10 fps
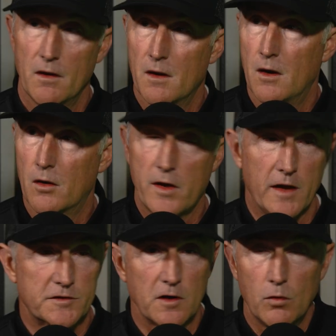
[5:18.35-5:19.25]

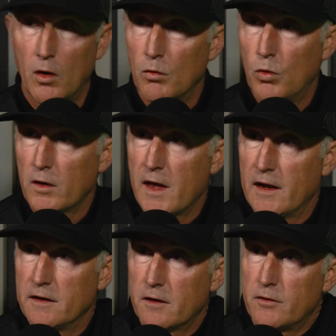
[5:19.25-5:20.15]
Okay, so we'll get
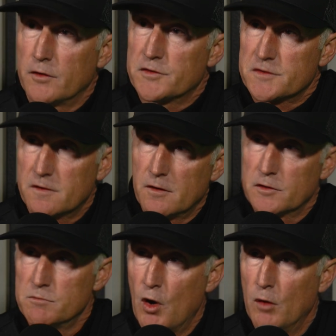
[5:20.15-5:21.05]
into
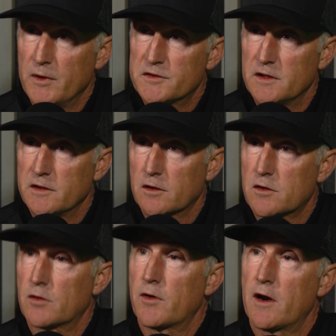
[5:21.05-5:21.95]
those moments in your
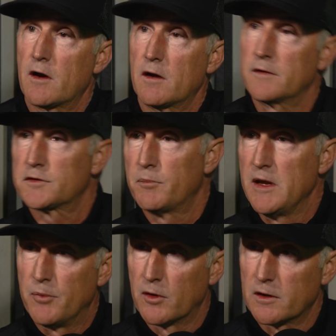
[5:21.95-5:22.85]
career so
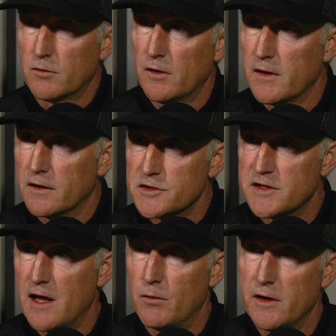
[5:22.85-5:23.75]
people can really
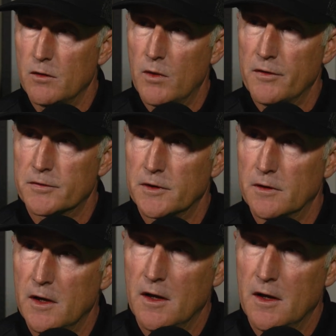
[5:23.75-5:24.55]
understand what you went through.